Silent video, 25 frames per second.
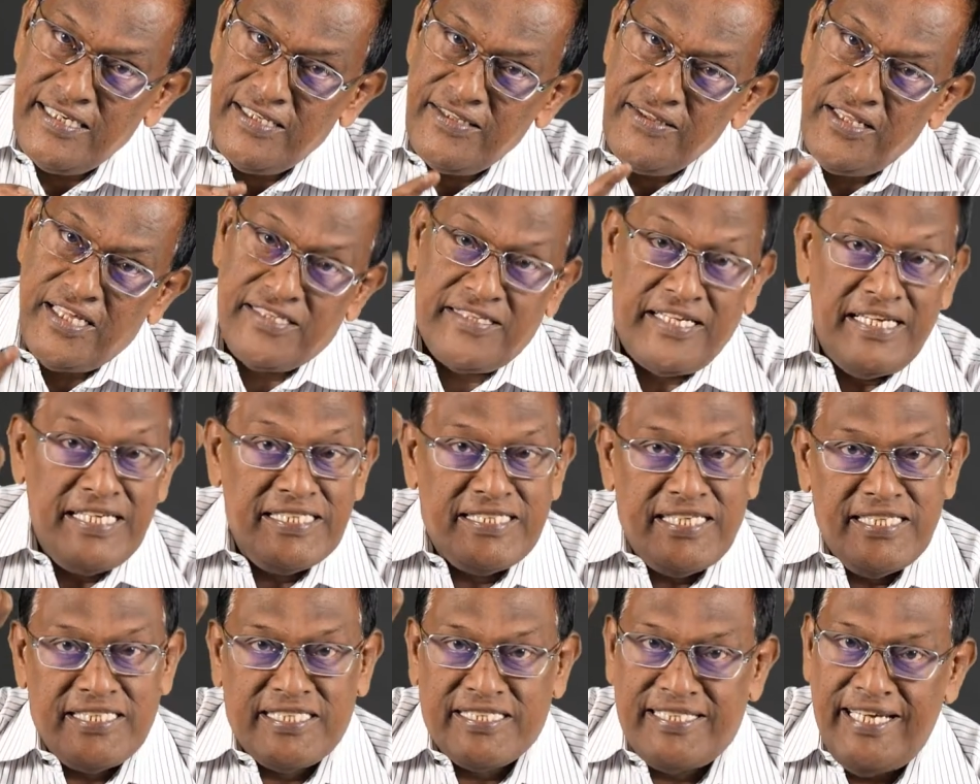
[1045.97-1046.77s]
the
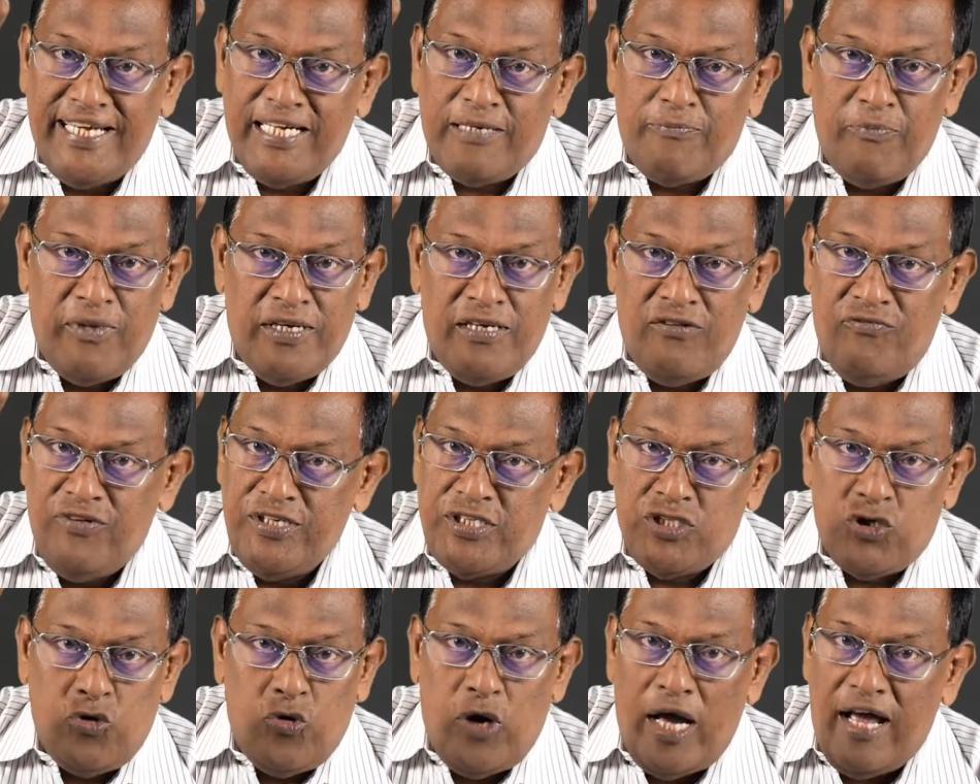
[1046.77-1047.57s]
thesis statement
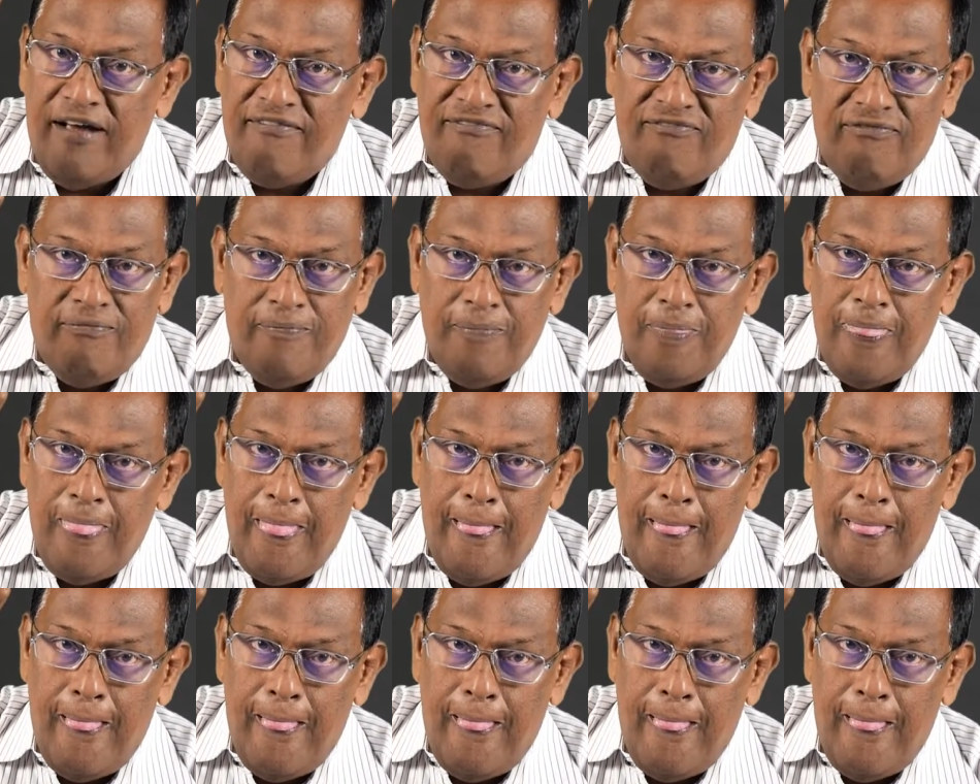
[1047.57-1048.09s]
which you have